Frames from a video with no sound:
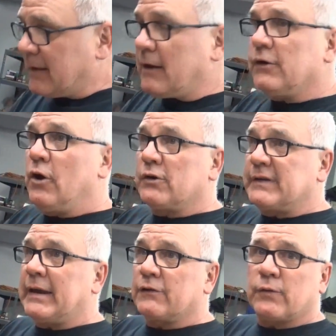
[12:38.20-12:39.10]
Because
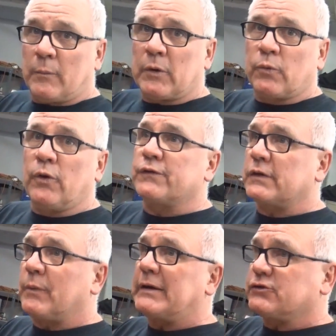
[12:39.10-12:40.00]
that is some of the rules at
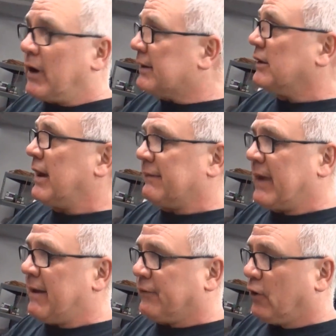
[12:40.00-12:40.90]
the racetrack that you have to
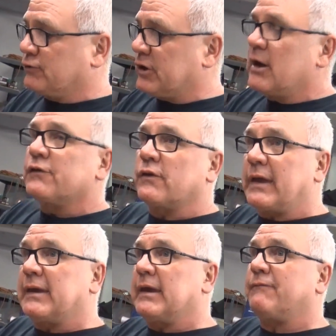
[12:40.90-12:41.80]
have those so
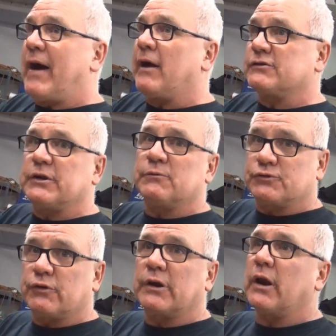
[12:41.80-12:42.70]
they can get a fire
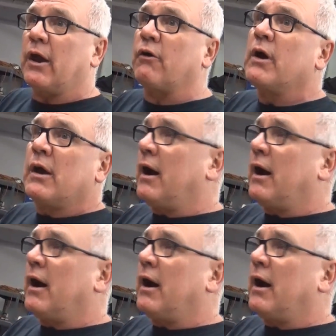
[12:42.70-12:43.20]
extinguisher in there.